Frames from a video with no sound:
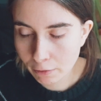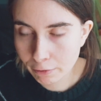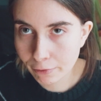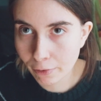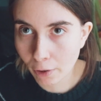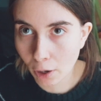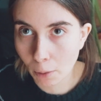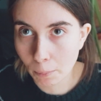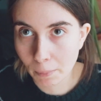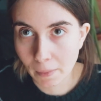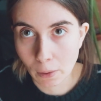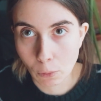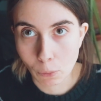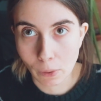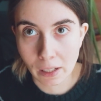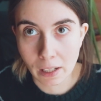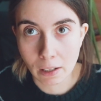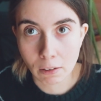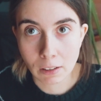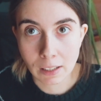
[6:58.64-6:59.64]
from like
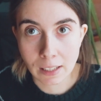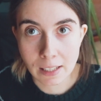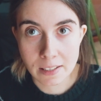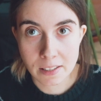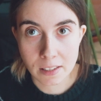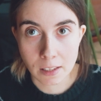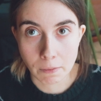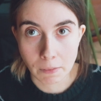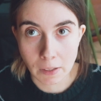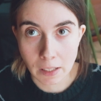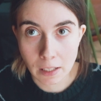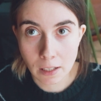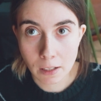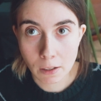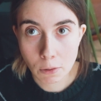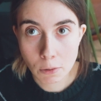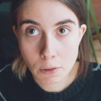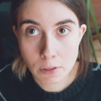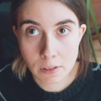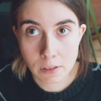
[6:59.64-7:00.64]
when I released the
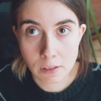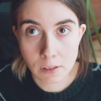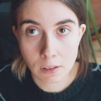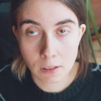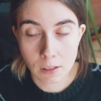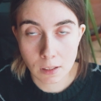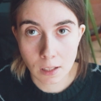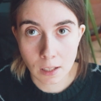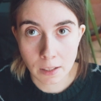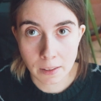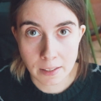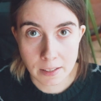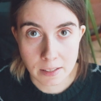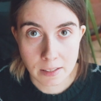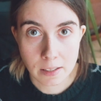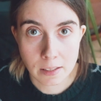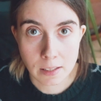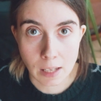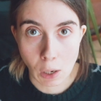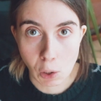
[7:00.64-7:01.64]
videos. This
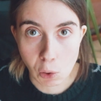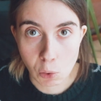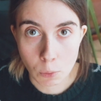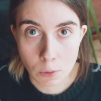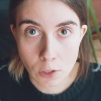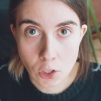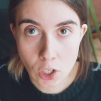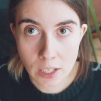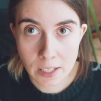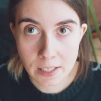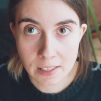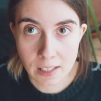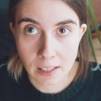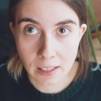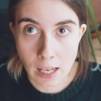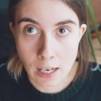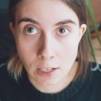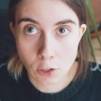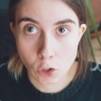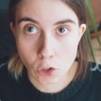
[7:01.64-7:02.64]
is our wish list, and
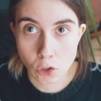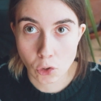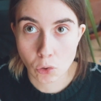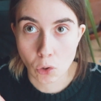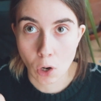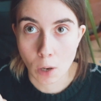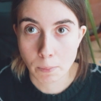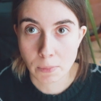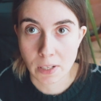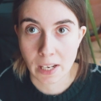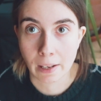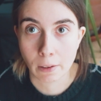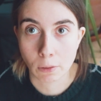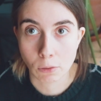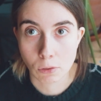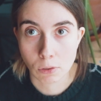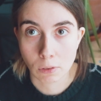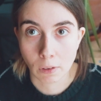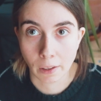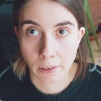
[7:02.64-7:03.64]
then it just dropped down
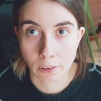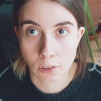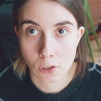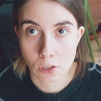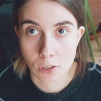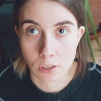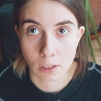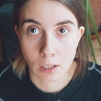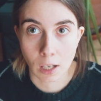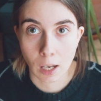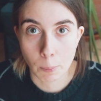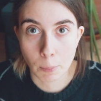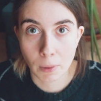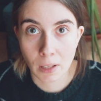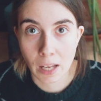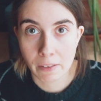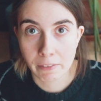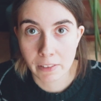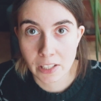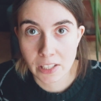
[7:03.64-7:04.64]
to like just a couple
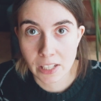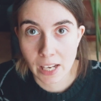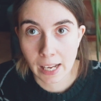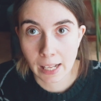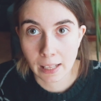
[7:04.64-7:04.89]
every day,